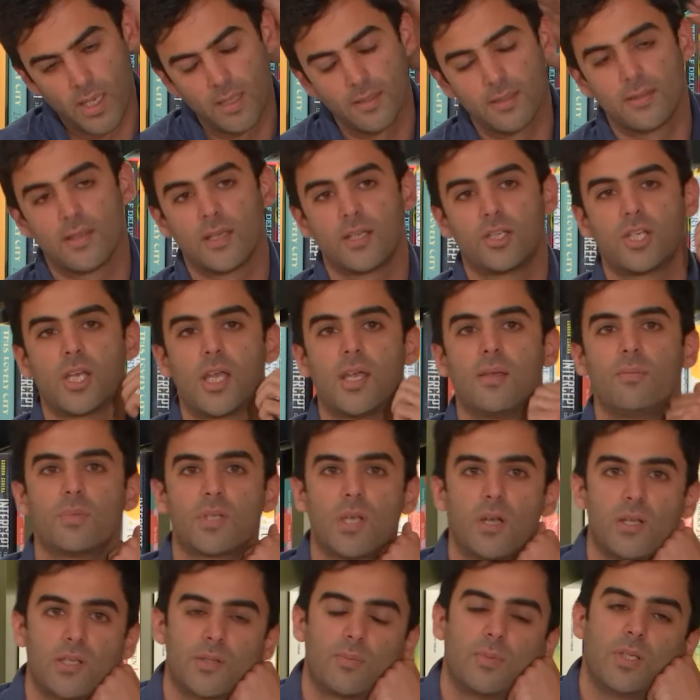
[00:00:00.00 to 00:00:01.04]
my editor
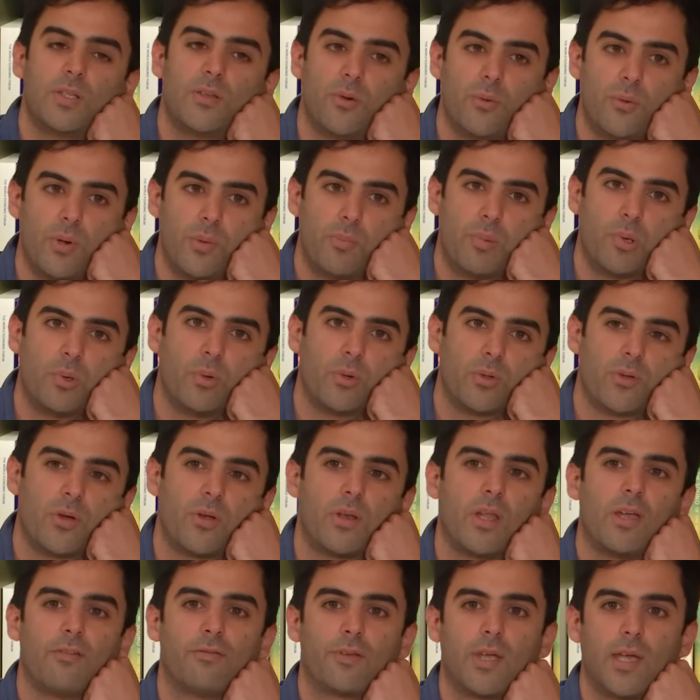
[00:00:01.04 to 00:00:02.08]
James asked me to
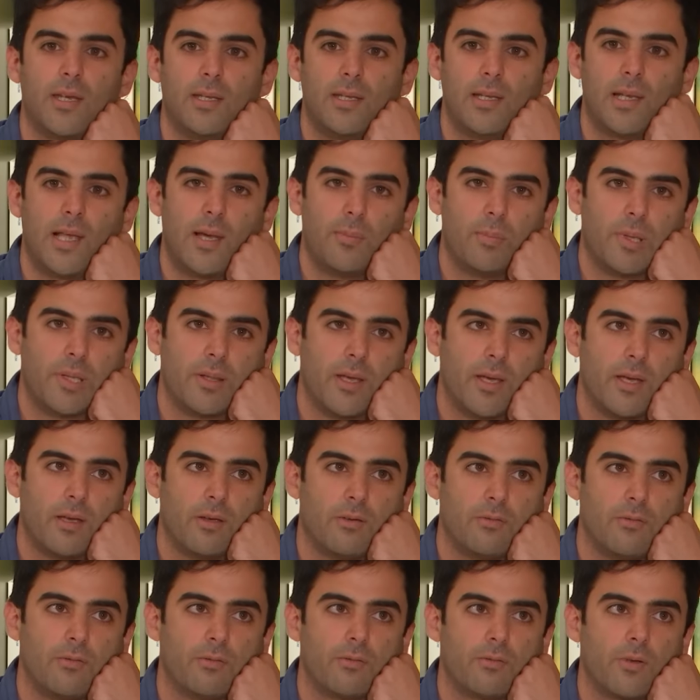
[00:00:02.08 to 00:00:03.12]
report on Evgeny
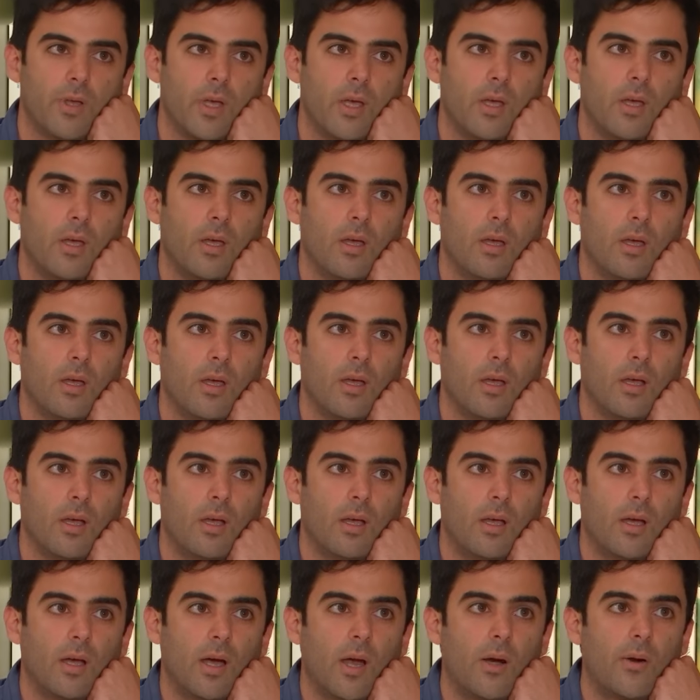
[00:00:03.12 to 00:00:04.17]
Lebedev
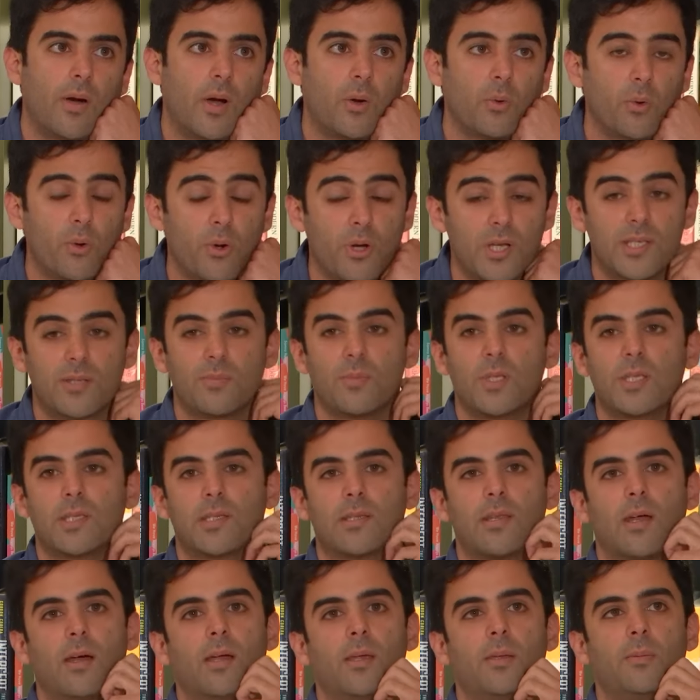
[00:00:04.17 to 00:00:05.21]
around
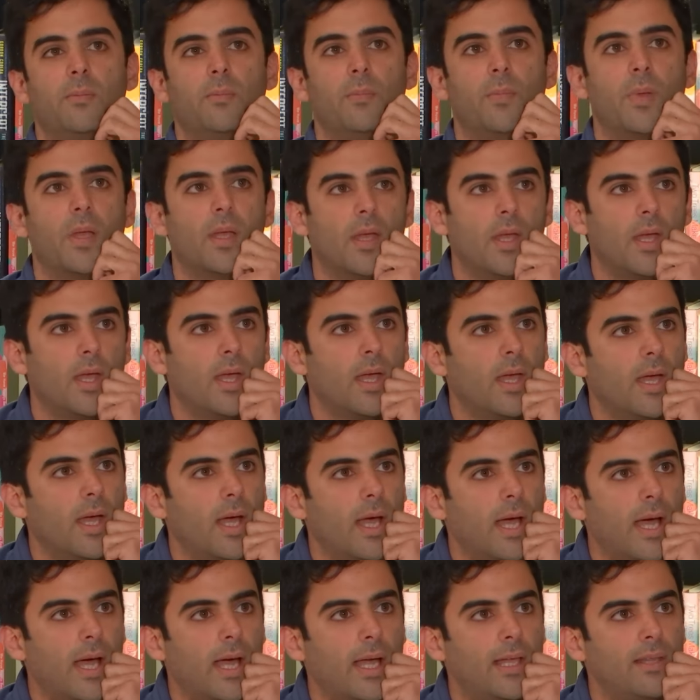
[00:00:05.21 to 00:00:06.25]
Christmas time,
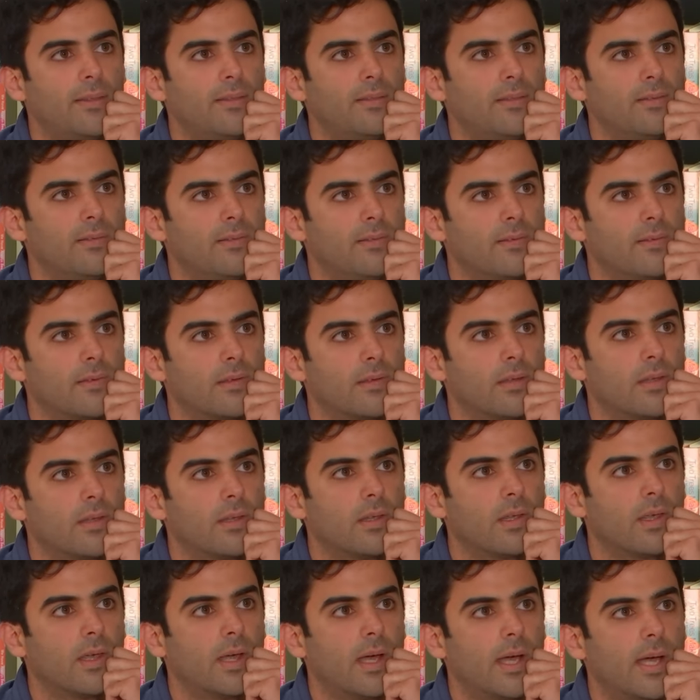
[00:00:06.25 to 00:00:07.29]
and
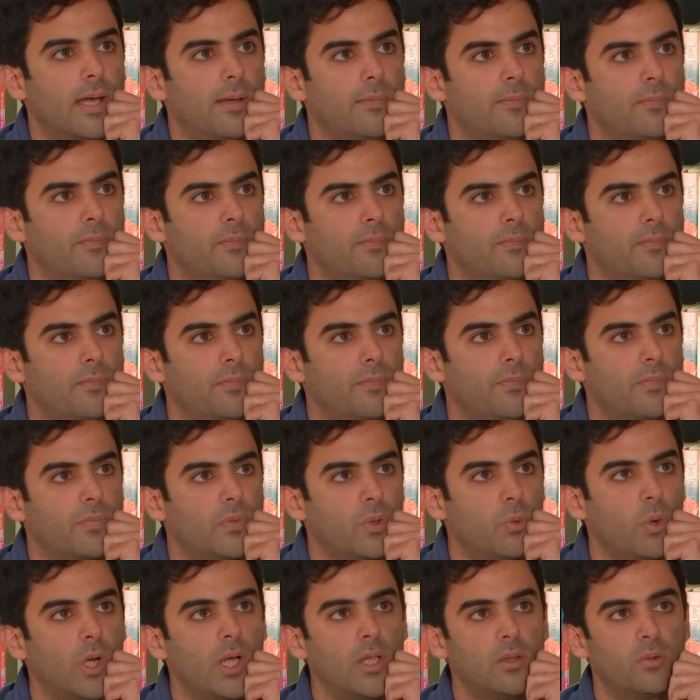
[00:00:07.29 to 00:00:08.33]

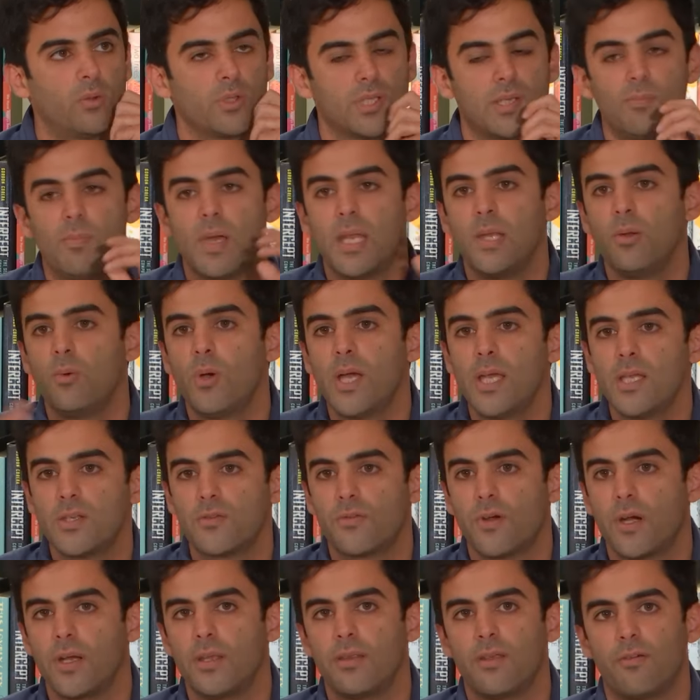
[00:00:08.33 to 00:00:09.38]
the world was in many
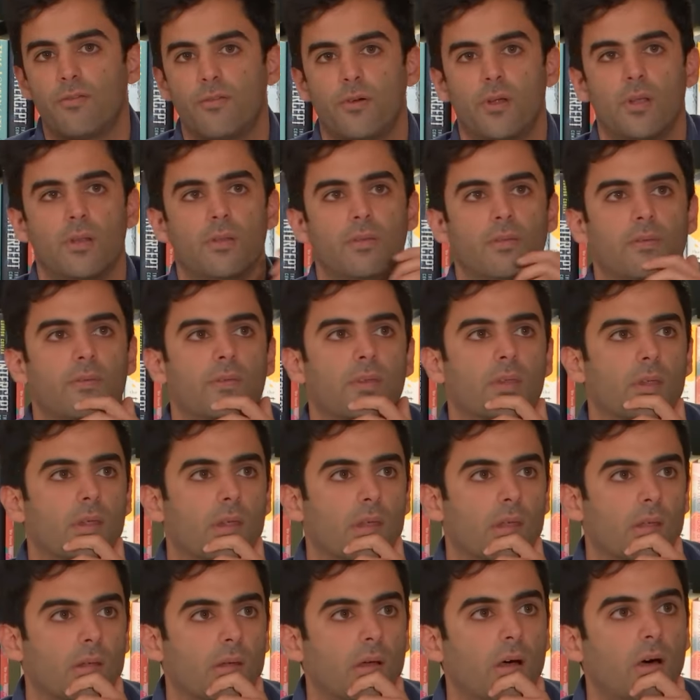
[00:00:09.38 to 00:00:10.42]
ways very different.
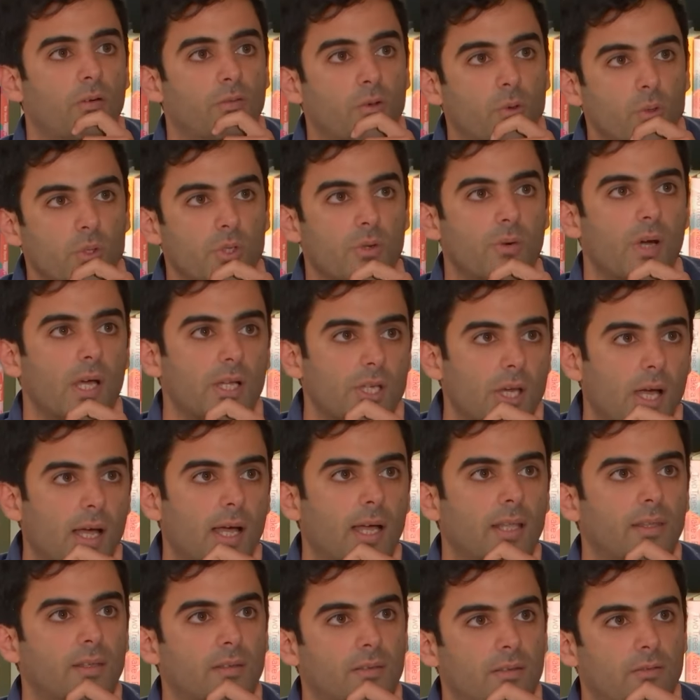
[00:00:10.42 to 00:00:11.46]
Of course,
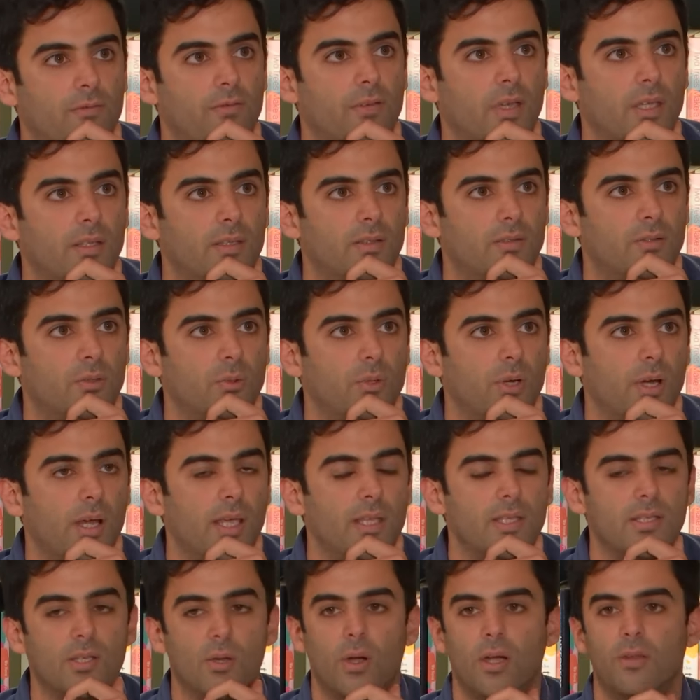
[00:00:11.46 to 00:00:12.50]
Russia hadn't invaded
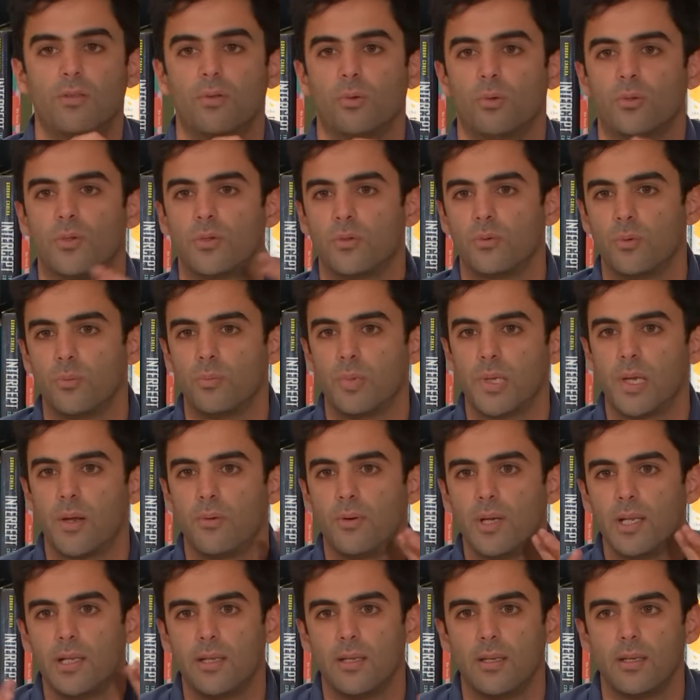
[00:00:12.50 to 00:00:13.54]
Ukraine, so I thought it would be
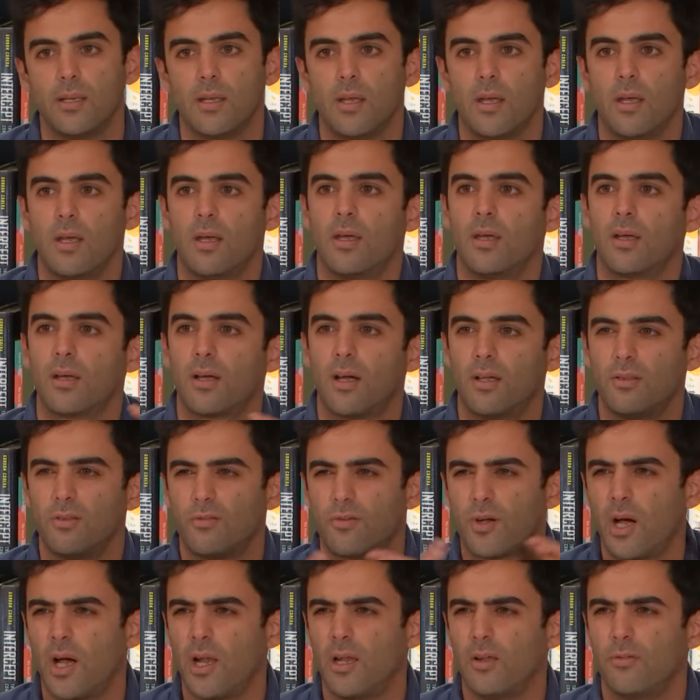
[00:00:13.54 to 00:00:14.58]
a really kind
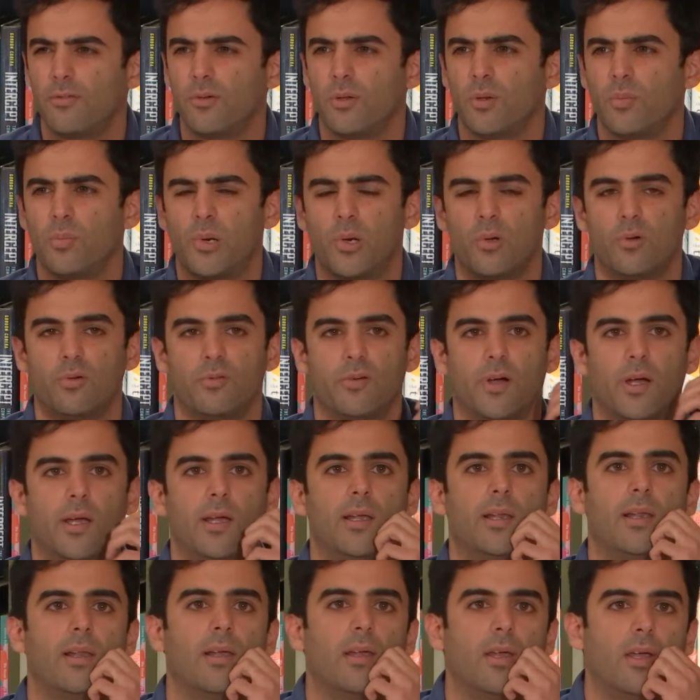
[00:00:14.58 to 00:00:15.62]
of colorful
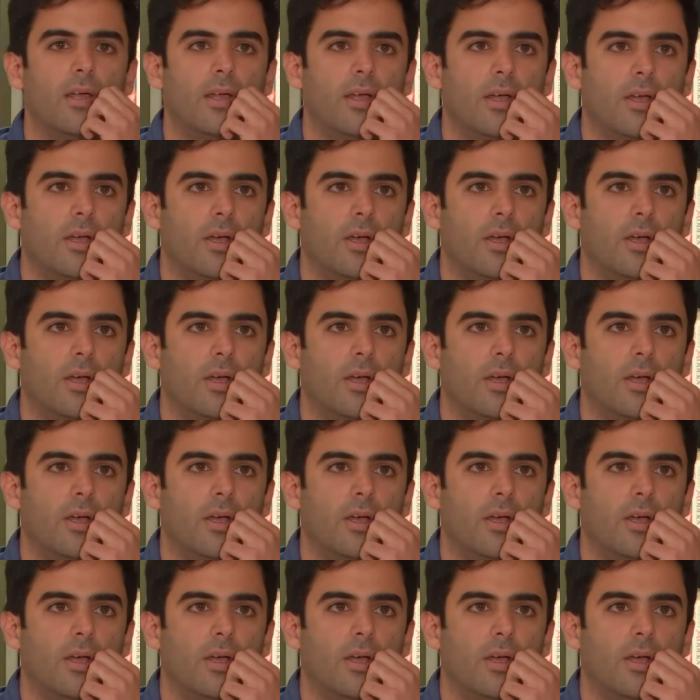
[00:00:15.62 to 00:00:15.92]
profile